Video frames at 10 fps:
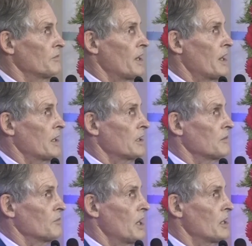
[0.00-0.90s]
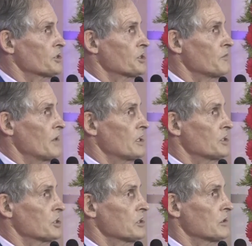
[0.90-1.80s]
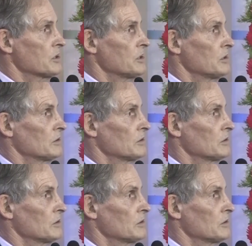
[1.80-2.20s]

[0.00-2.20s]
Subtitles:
by Maharshi Mahesh Yogi.